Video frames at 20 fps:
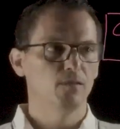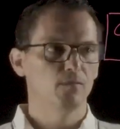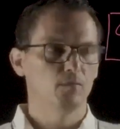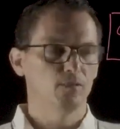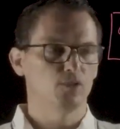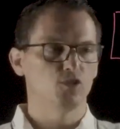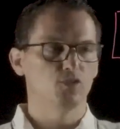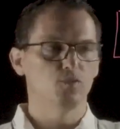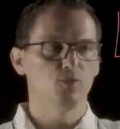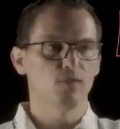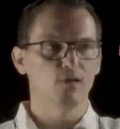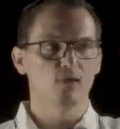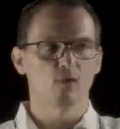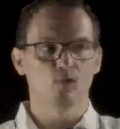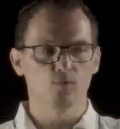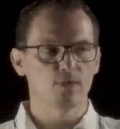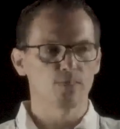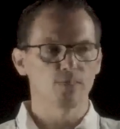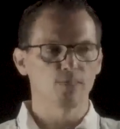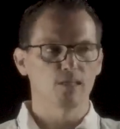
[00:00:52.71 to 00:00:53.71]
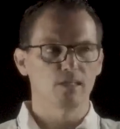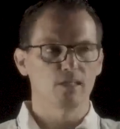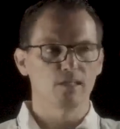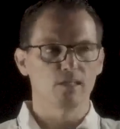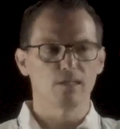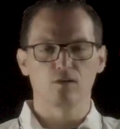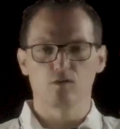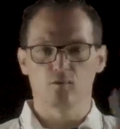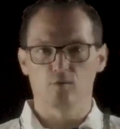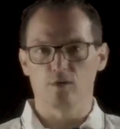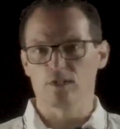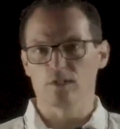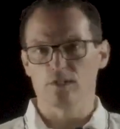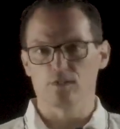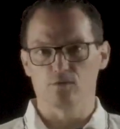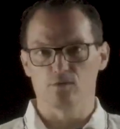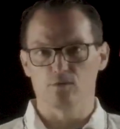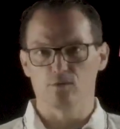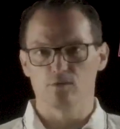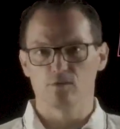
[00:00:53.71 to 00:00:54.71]
But you will always get a global
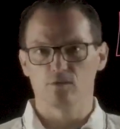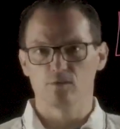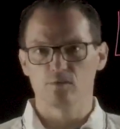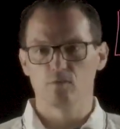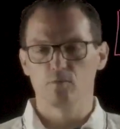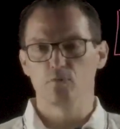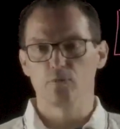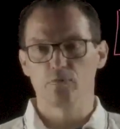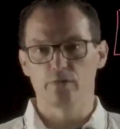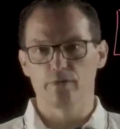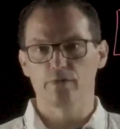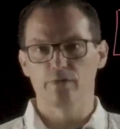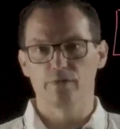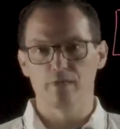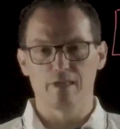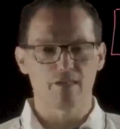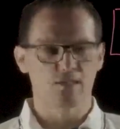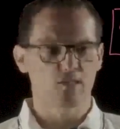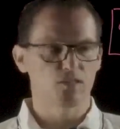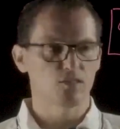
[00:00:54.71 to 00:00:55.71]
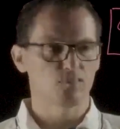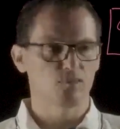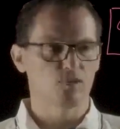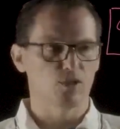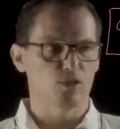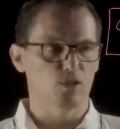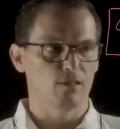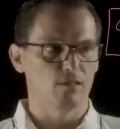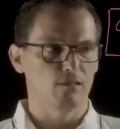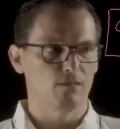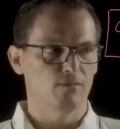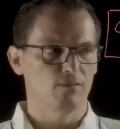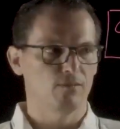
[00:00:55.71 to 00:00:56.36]
account per license model.